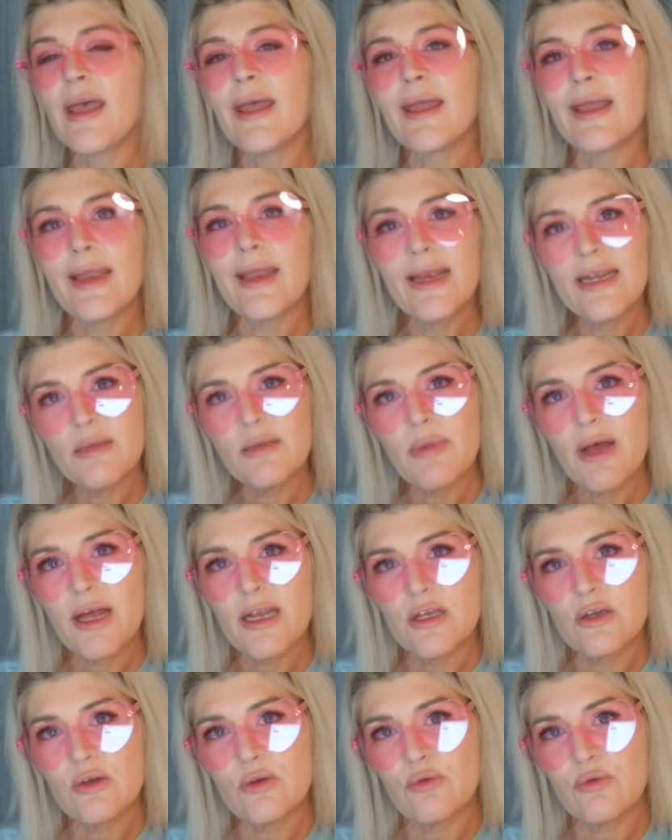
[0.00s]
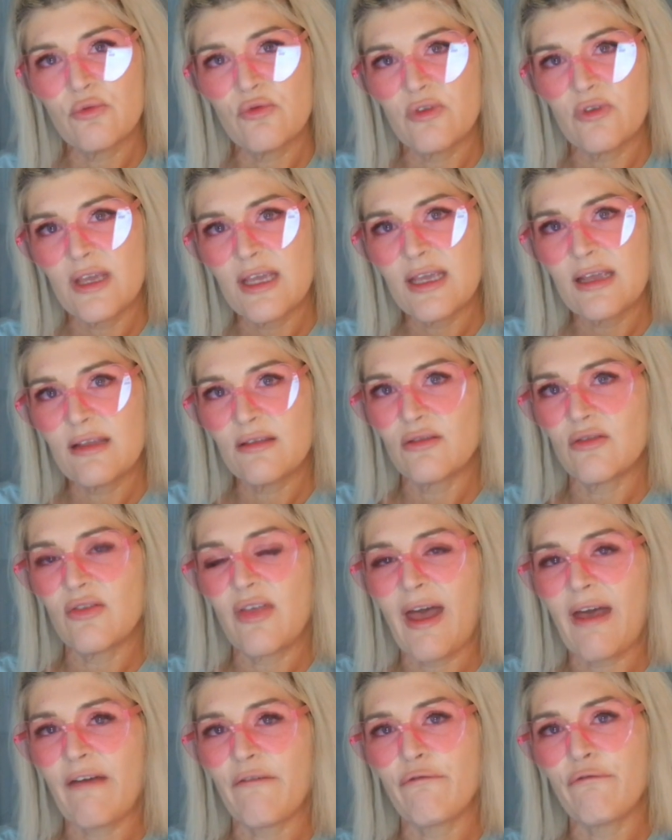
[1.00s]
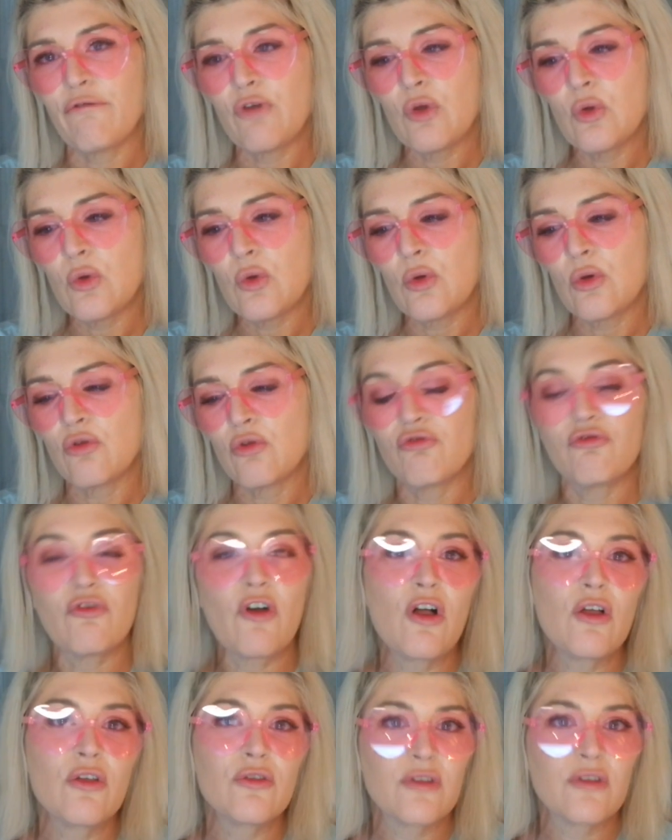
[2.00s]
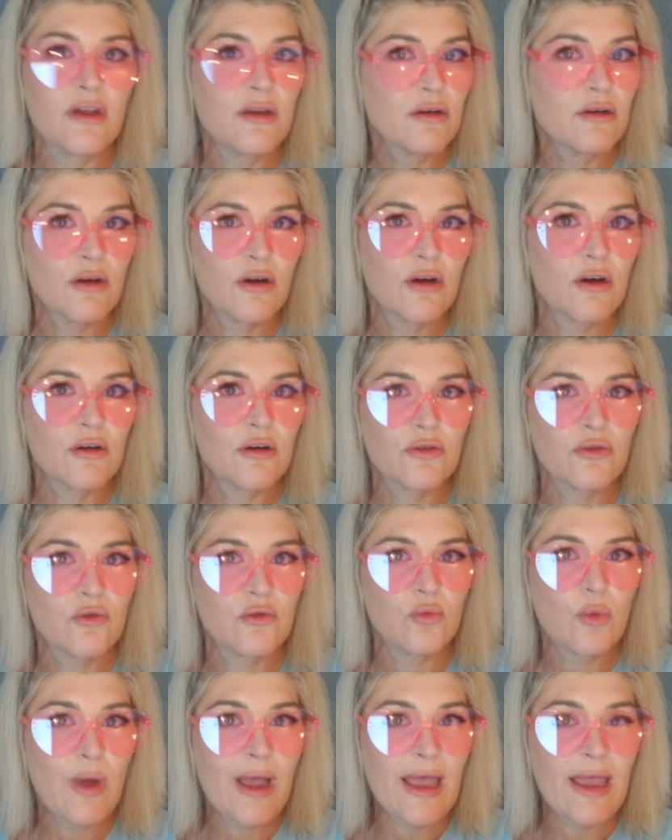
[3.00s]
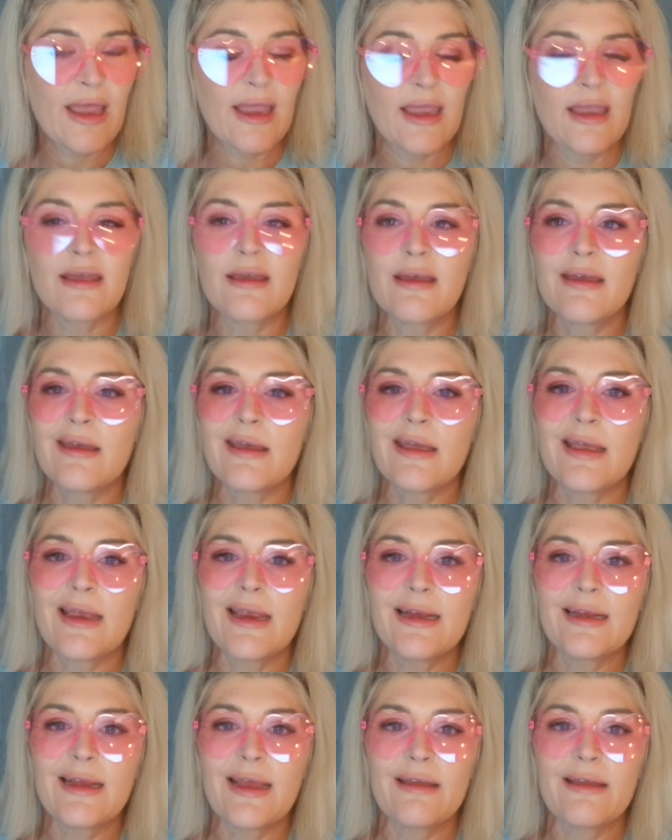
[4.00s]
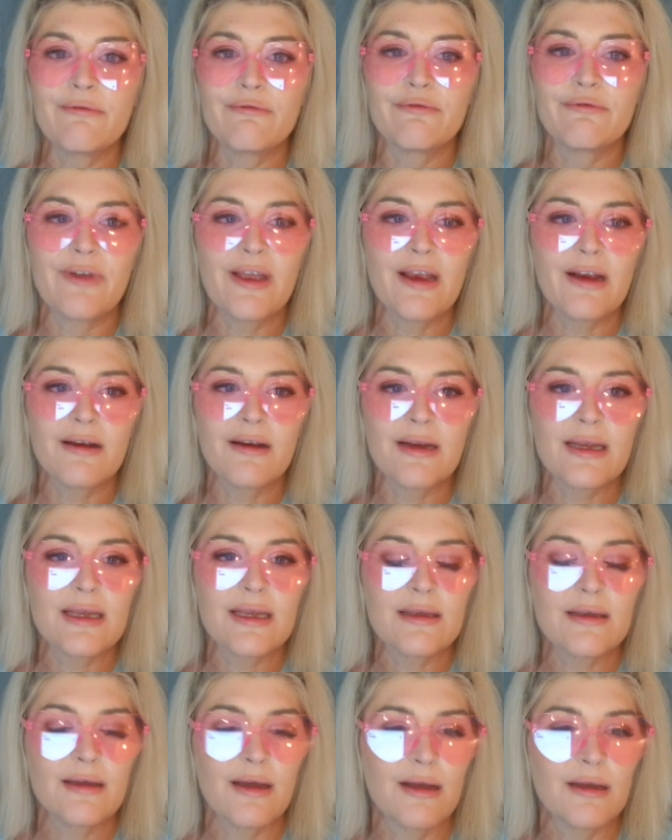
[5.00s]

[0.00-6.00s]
Anybody who eats that food falls under her sway in a very